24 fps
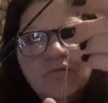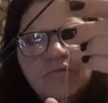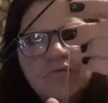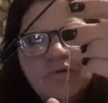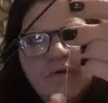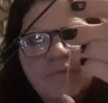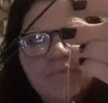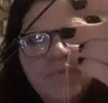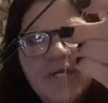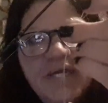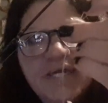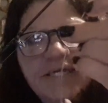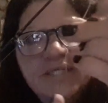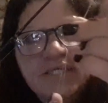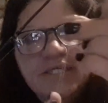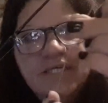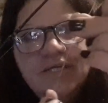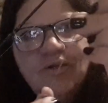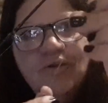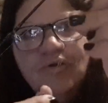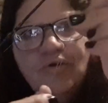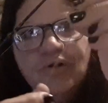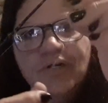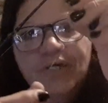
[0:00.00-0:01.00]
Grab the end of
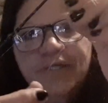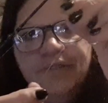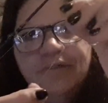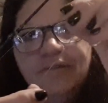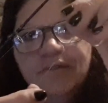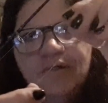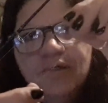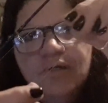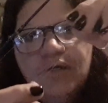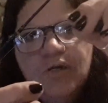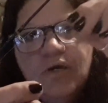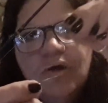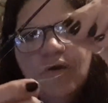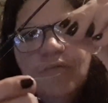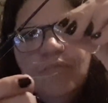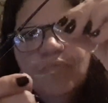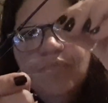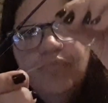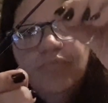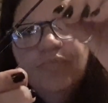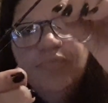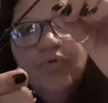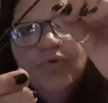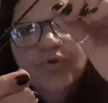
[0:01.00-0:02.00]
your line,
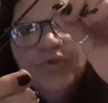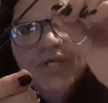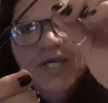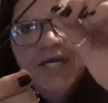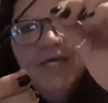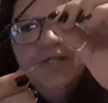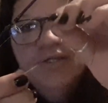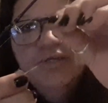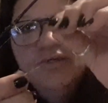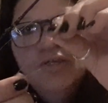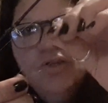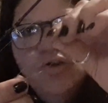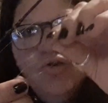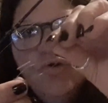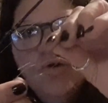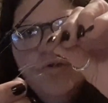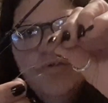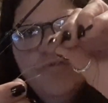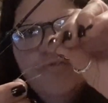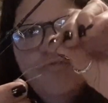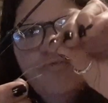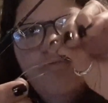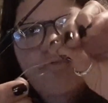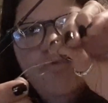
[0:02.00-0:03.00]
put your end of your line
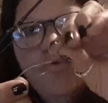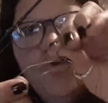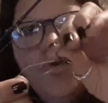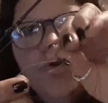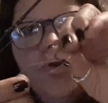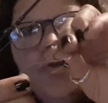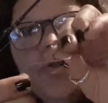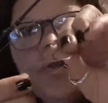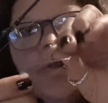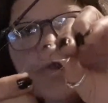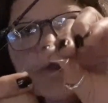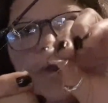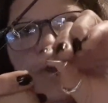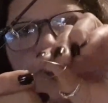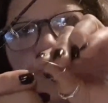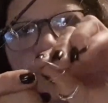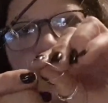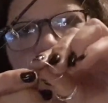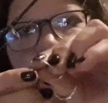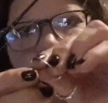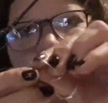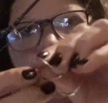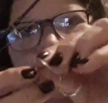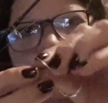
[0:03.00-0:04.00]
through the
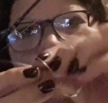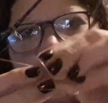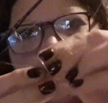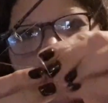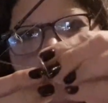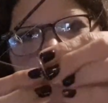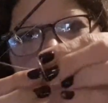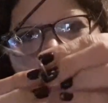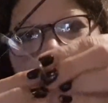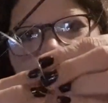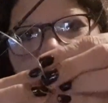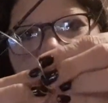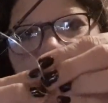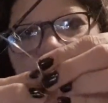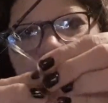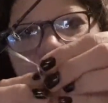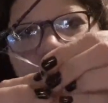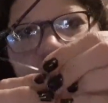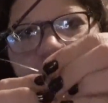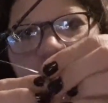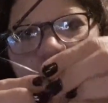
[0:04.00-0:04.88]
loop you just made,